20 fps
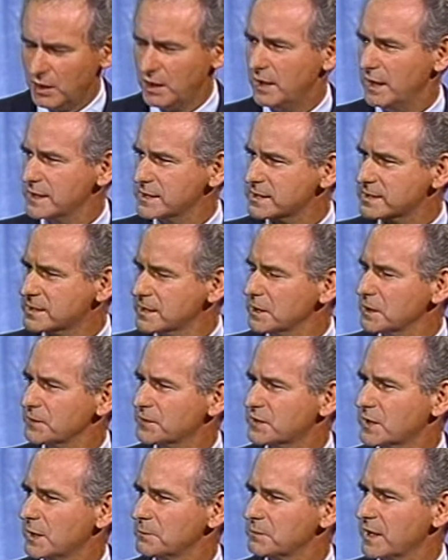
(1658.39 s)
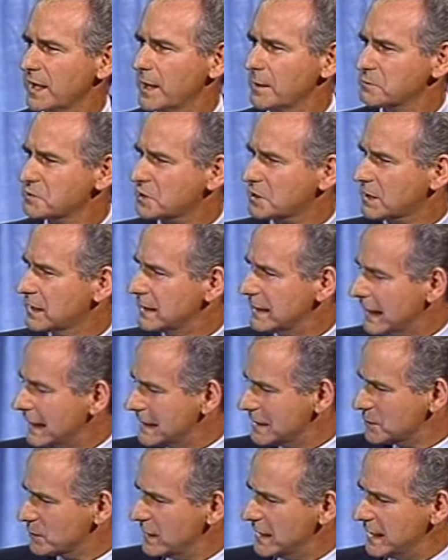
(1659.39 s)
I still sometimes get
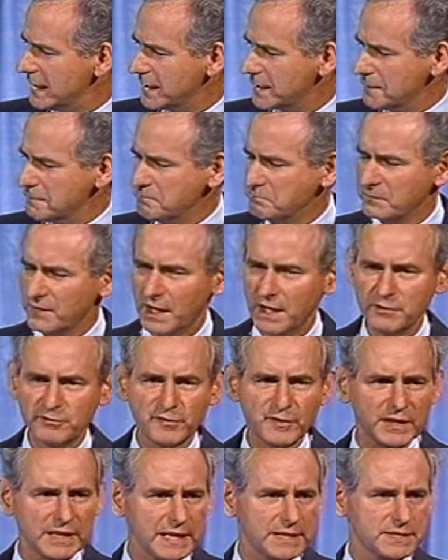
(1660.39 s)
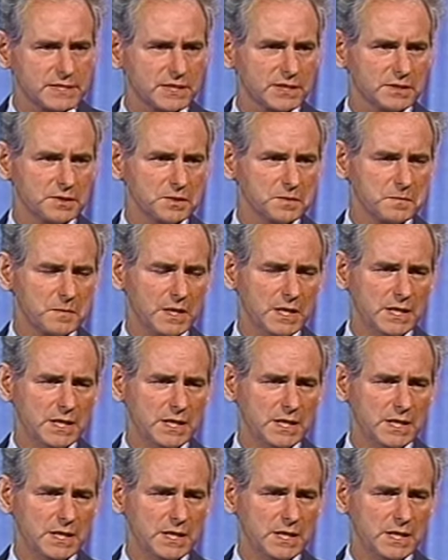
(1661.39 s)
angry at him. I forget, you know.